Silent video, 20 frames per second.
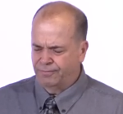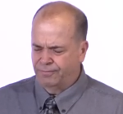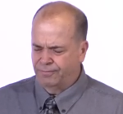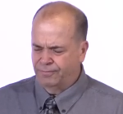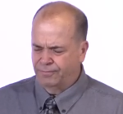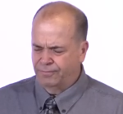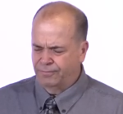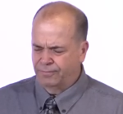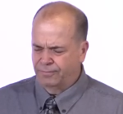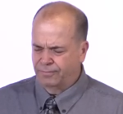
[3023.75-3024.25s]

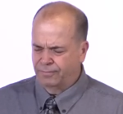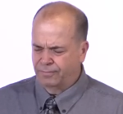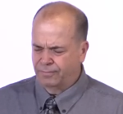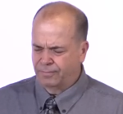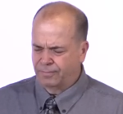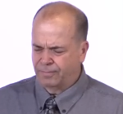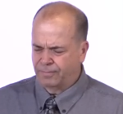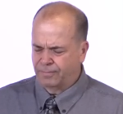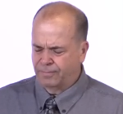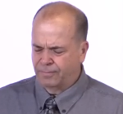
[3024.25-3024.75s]

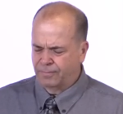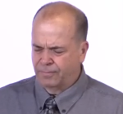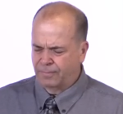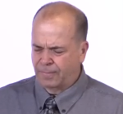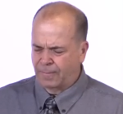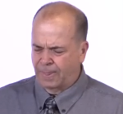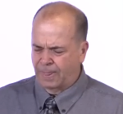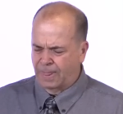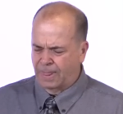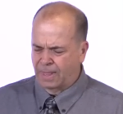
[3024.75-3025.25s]

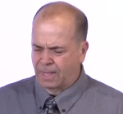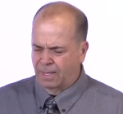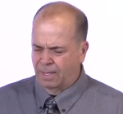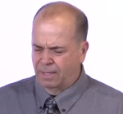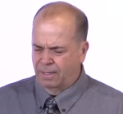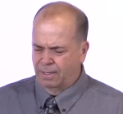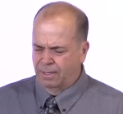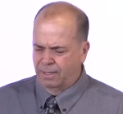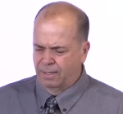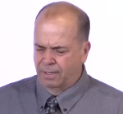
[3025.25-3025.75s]

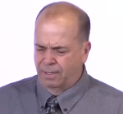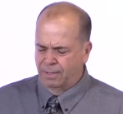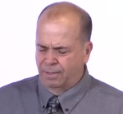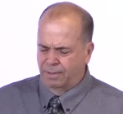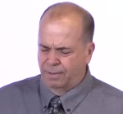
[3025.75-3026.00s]
(silence)